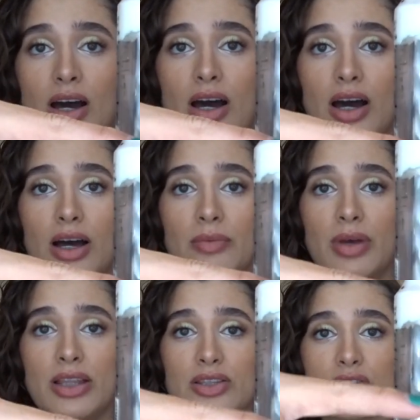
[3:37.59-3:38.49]
Um,
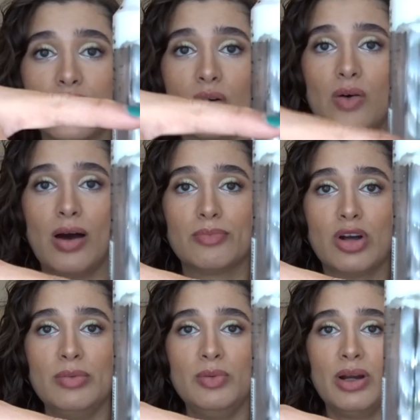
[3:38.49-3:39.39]
and so I'm
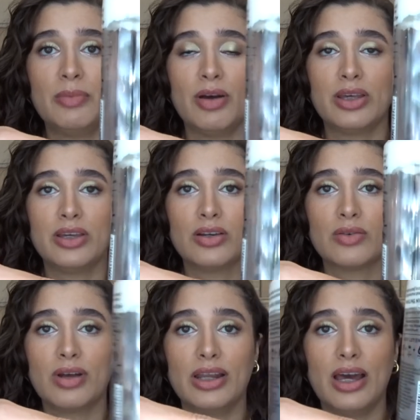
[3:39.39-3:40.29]
probably right about
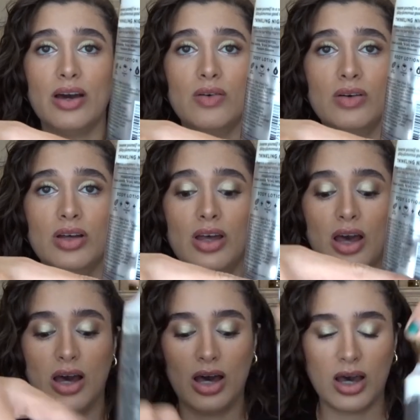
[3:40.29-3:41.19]
here right now.
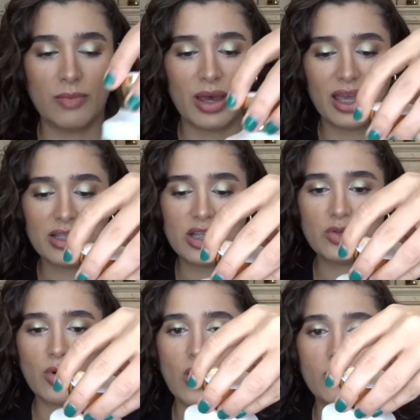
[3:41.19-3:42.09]
Um, I guess
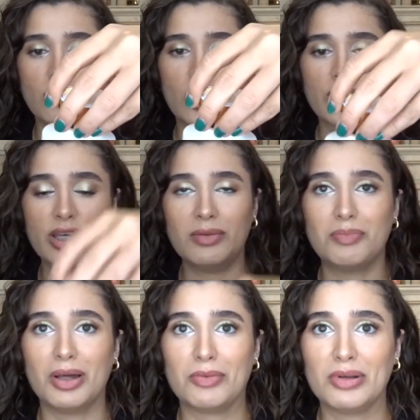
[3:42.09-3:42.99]
that's where I'll mark it,
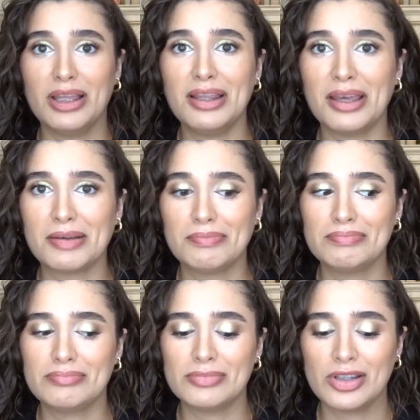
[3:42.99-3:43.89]
but really like
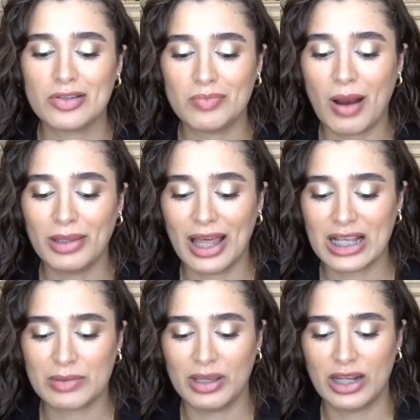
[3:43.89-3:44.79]
this will probably
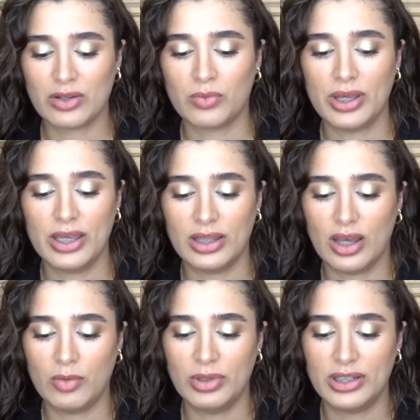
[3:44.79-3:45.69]
last me another week and
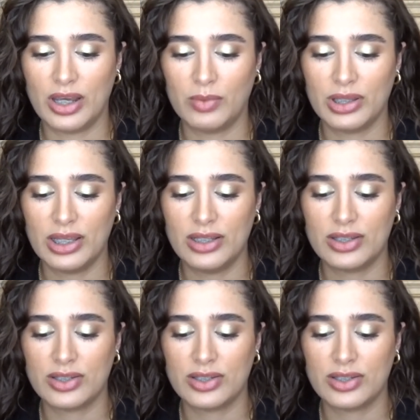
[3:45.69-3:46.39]
I'll be done with it.